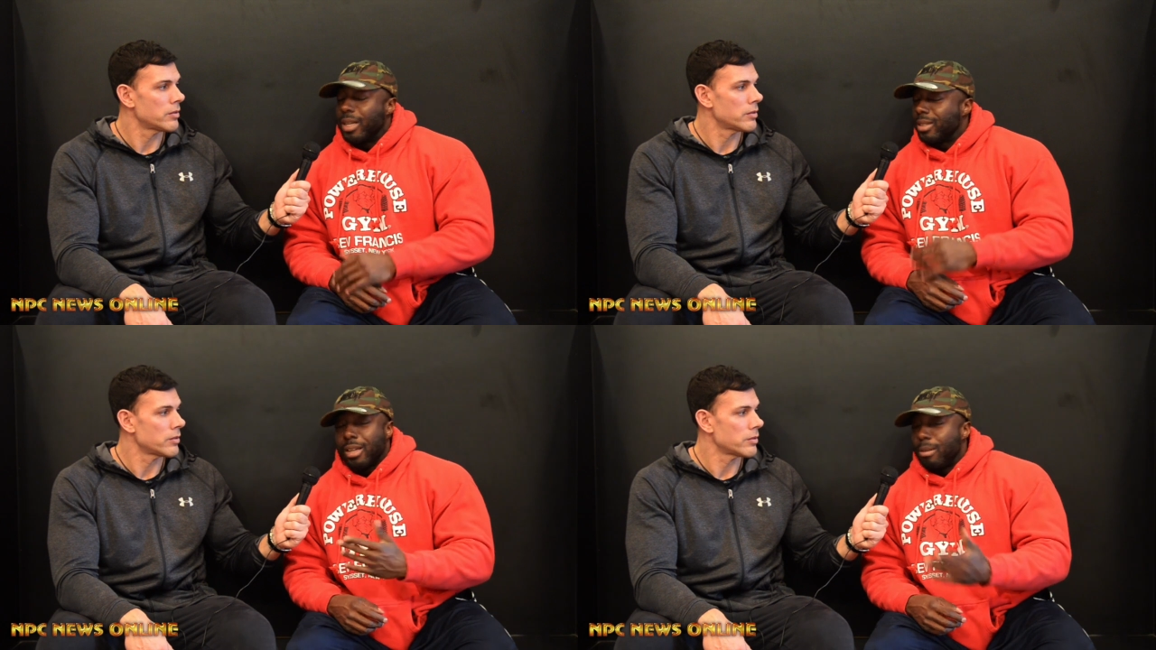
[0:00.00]
Speaker 1: and
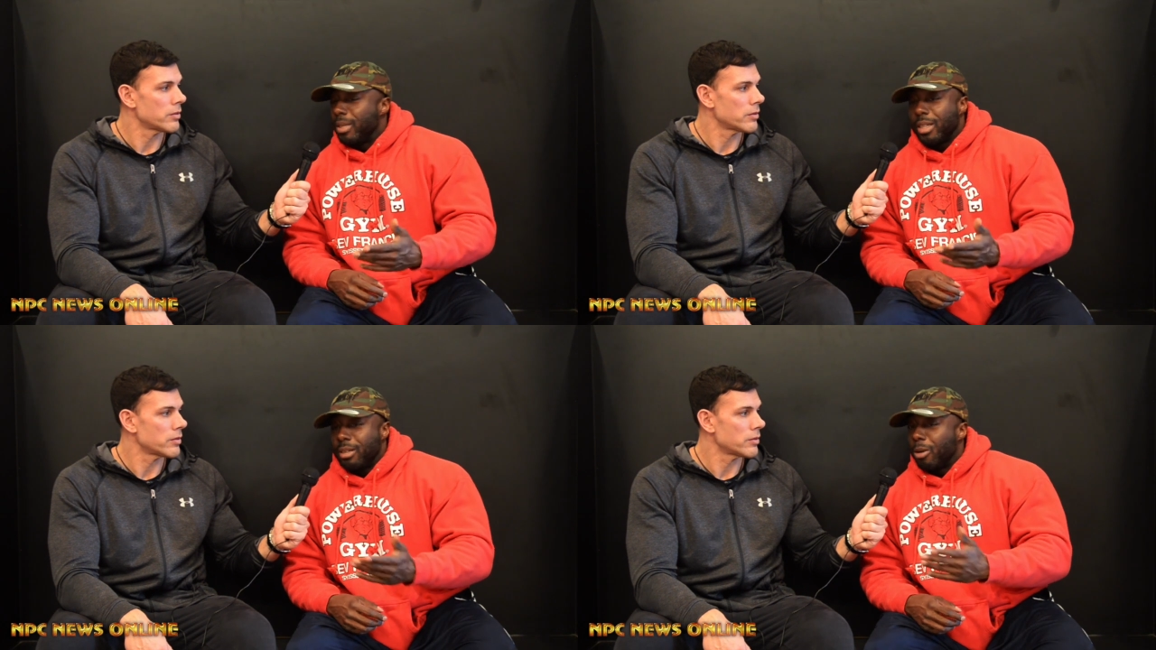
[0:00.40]
it's going to
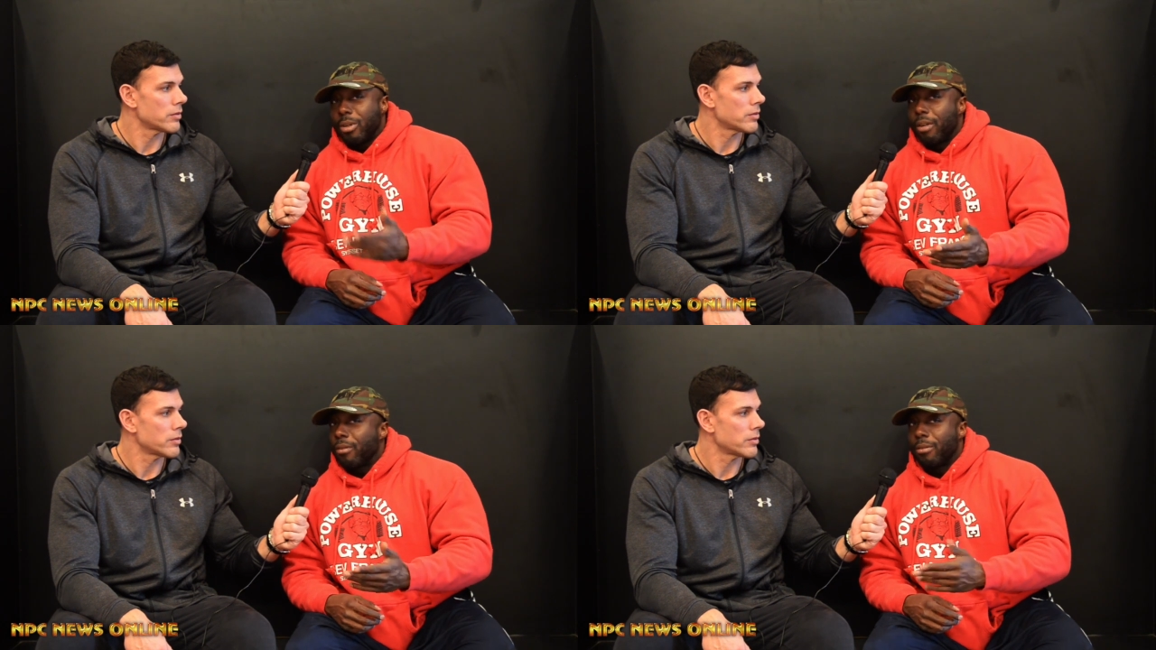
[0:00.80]
be no
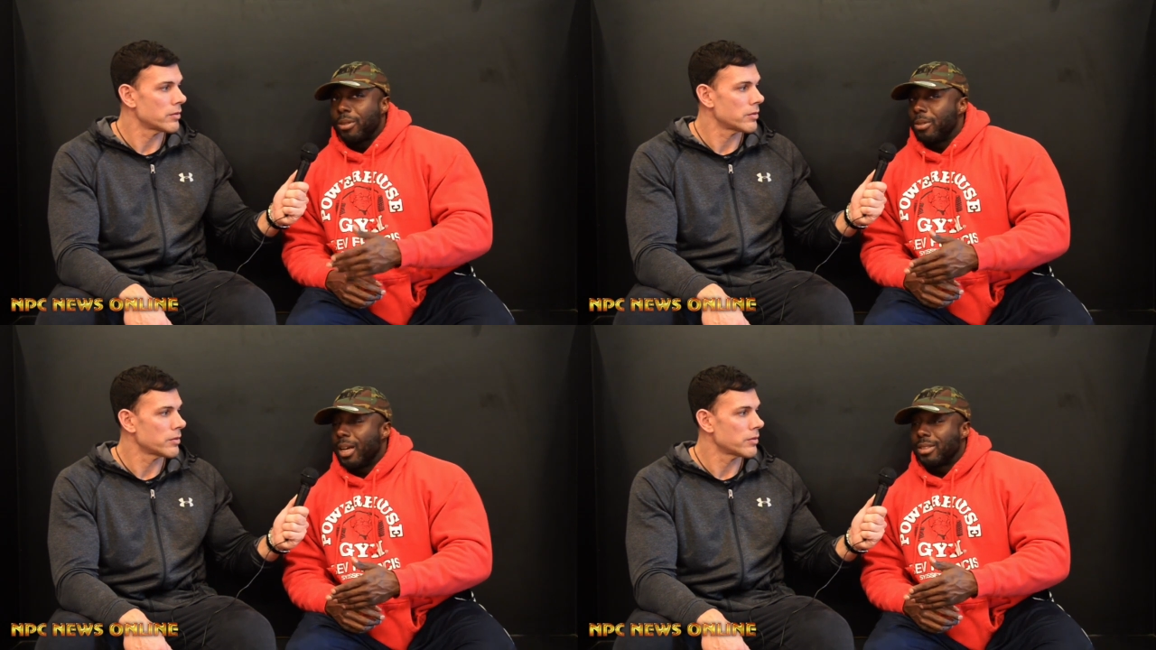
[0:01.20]
different from two
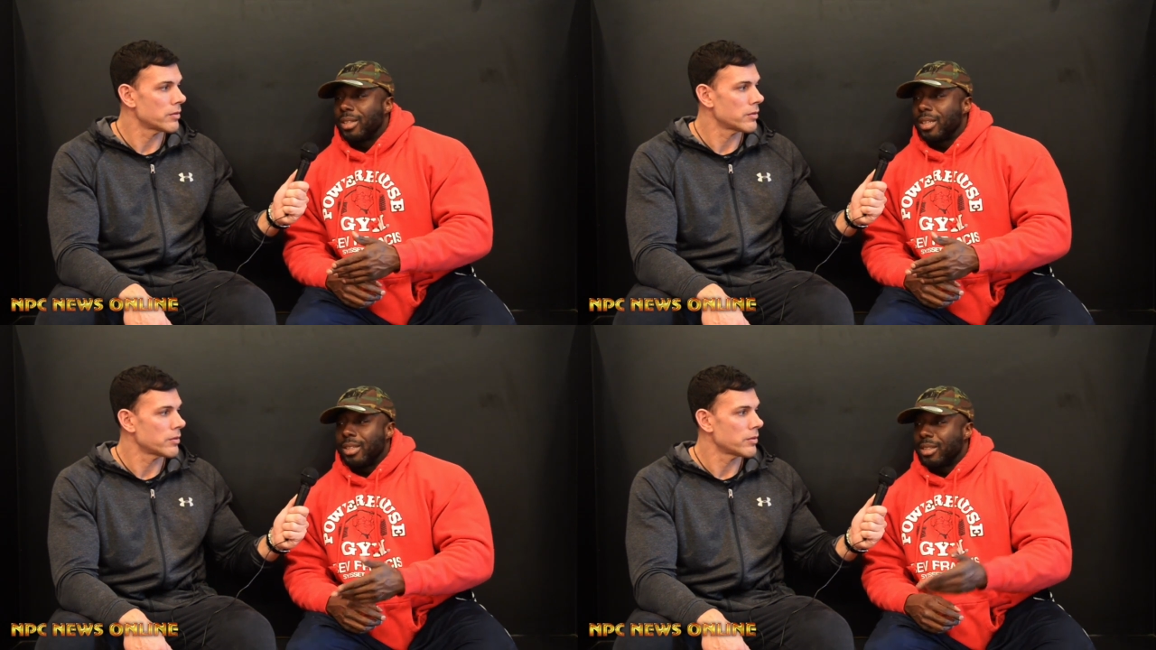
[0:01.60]
thousand
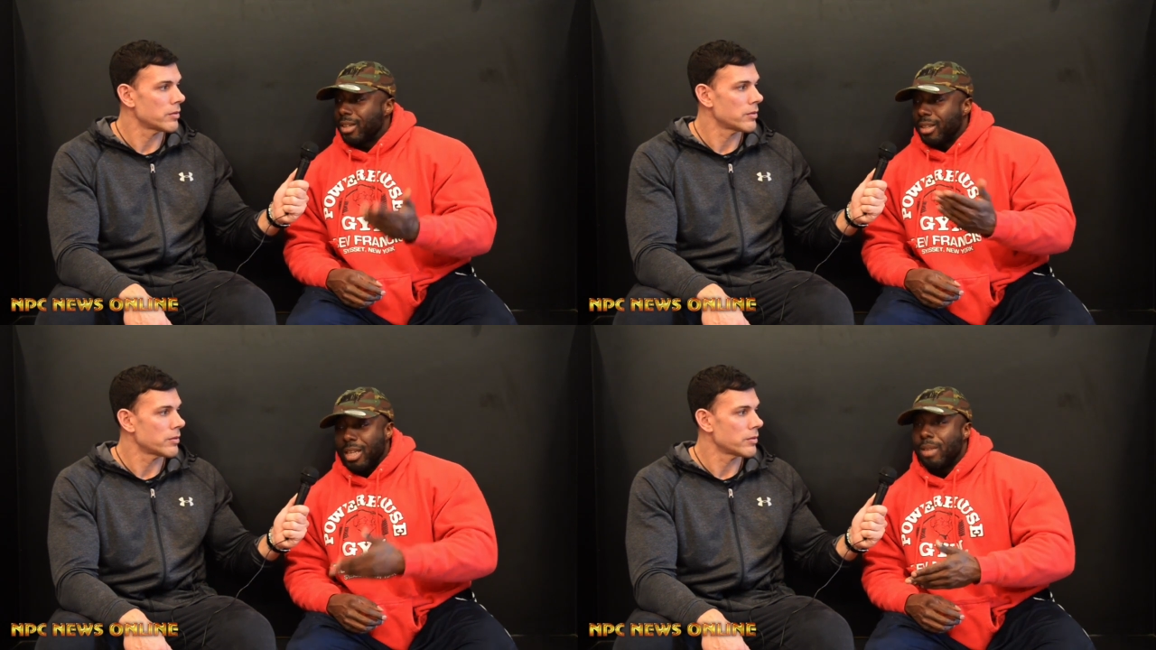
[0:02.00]
nineteen. It's
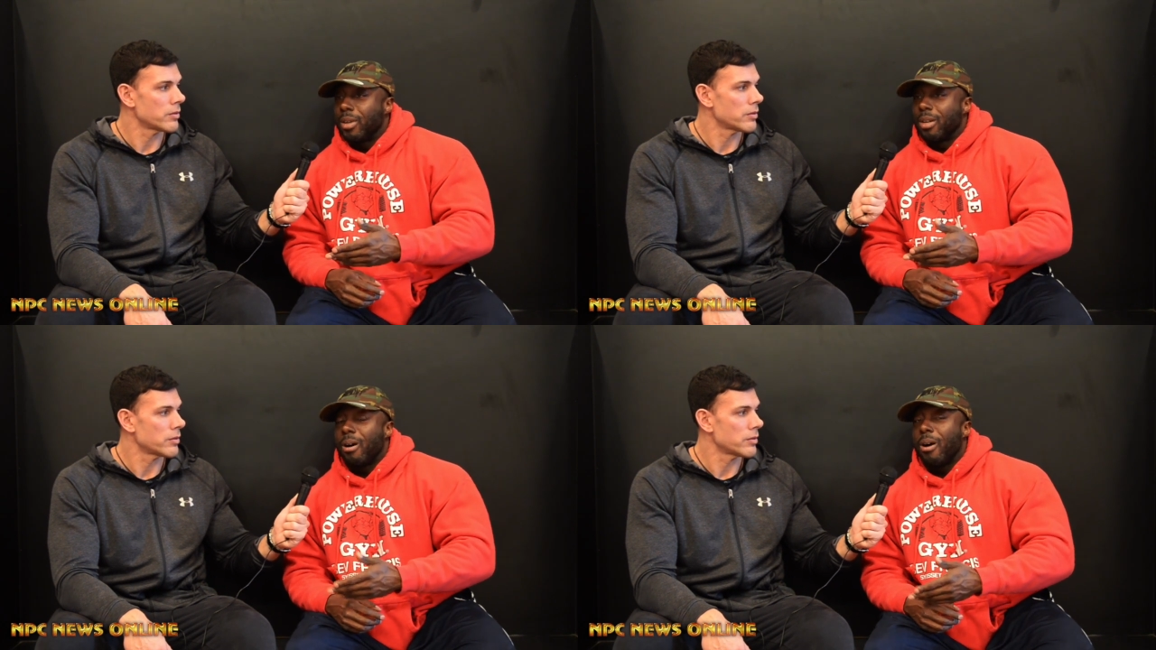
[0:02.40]
going to keep
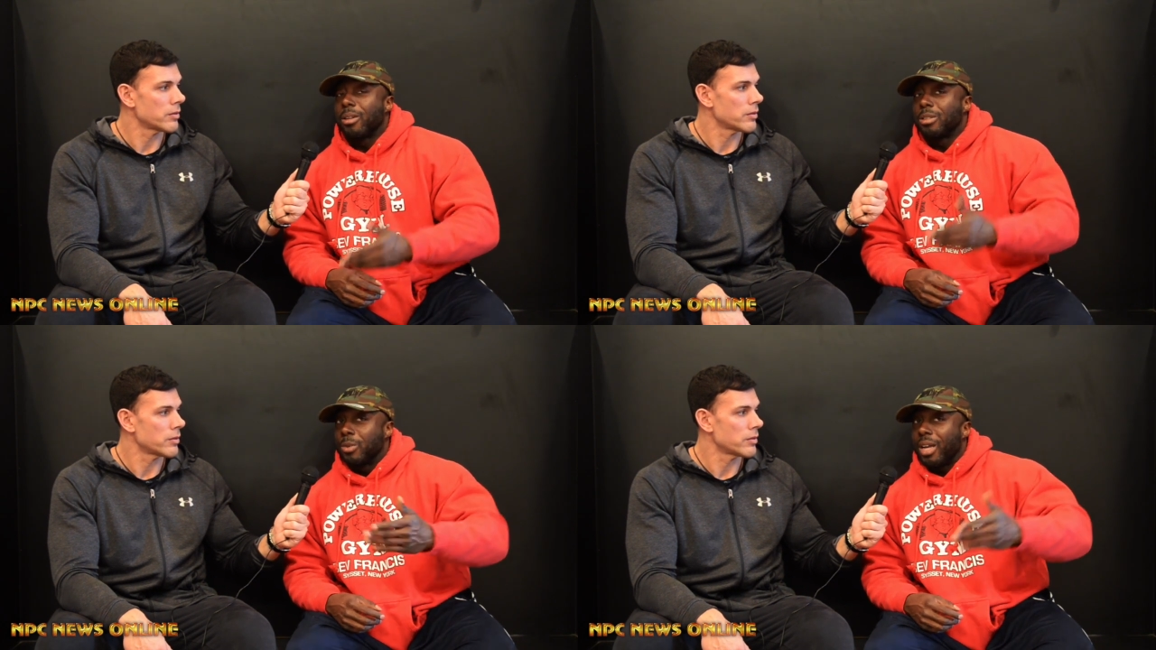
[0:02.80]
getting harder,
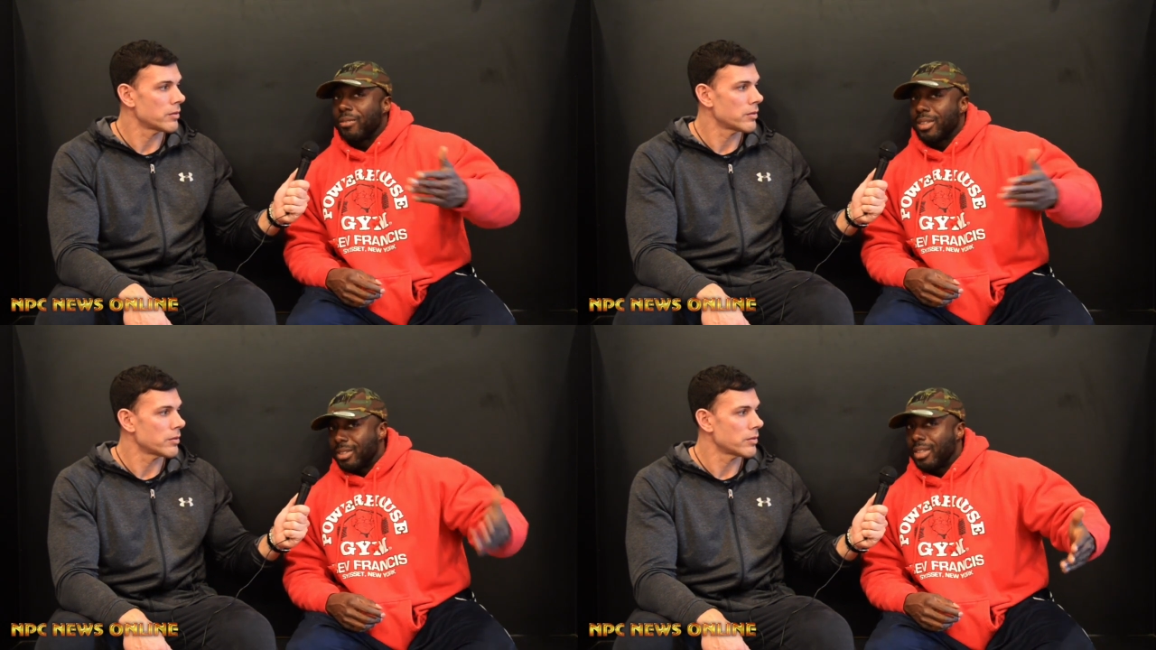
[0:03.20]
so we have to
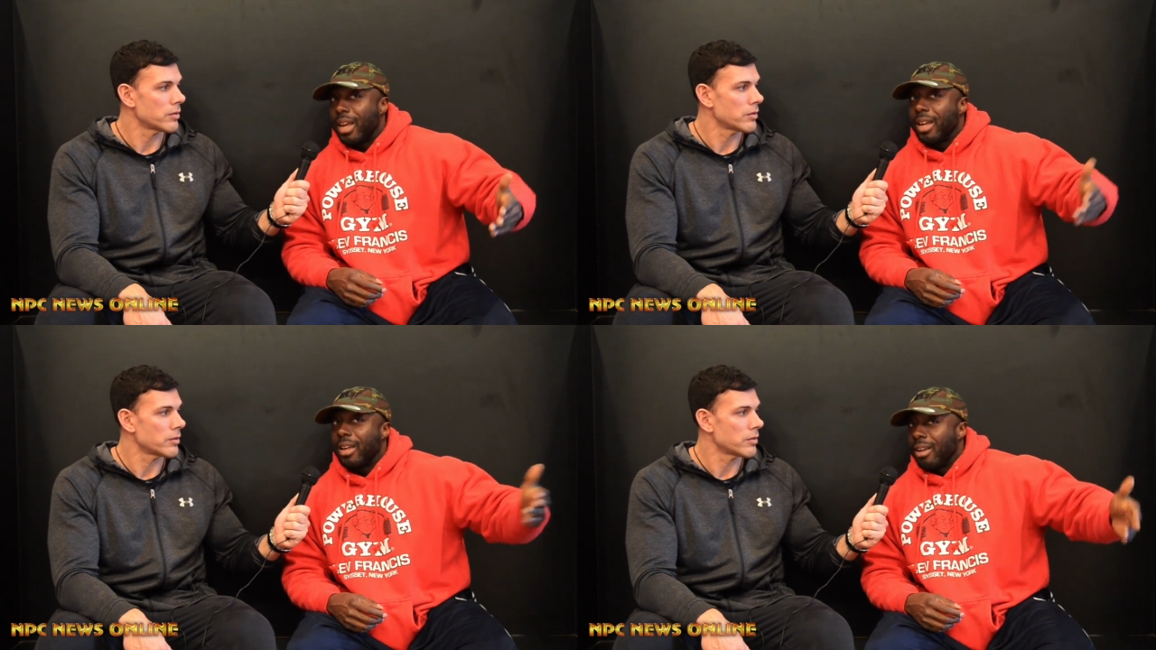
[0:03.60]

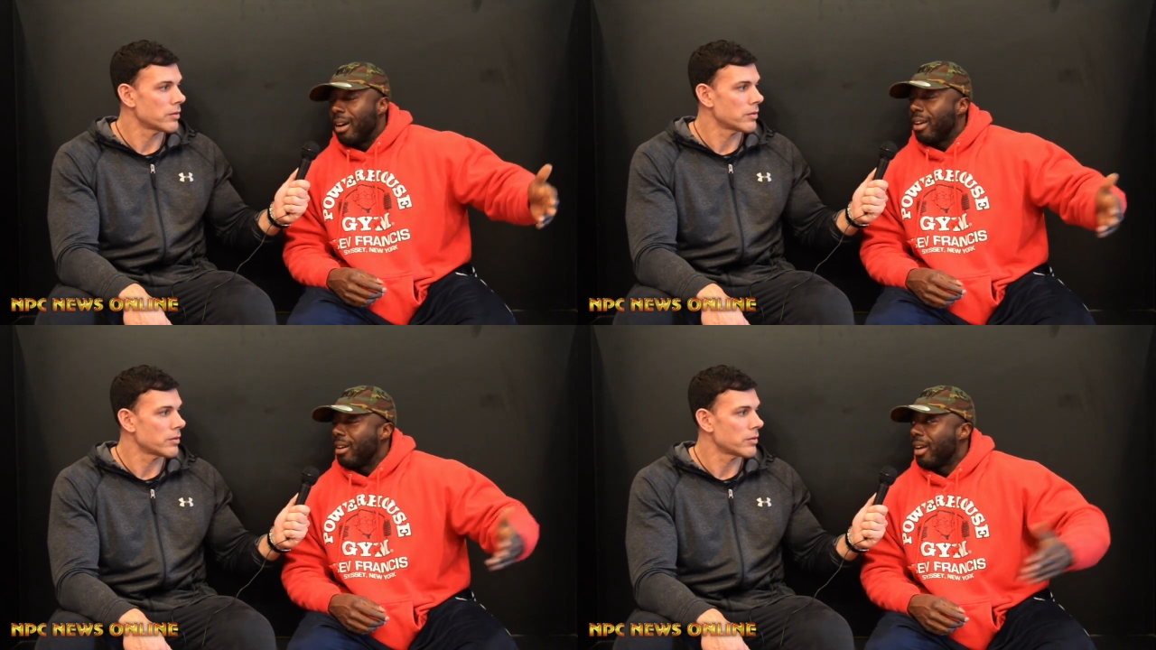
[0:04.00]
stay
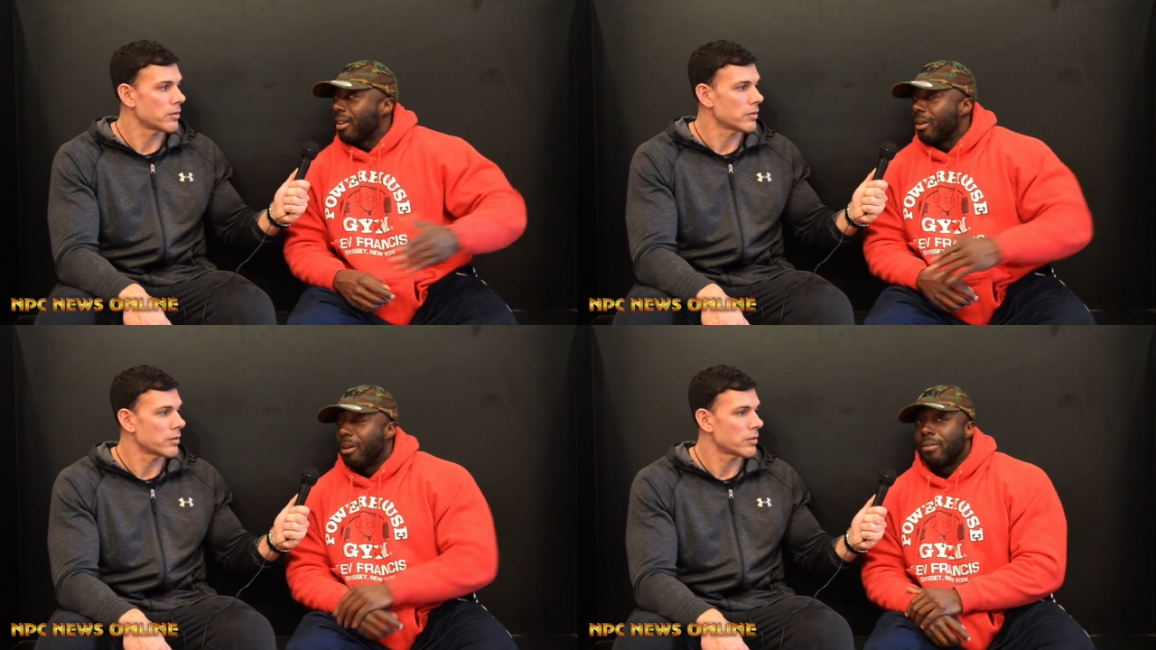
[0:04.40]
ahead of that curve.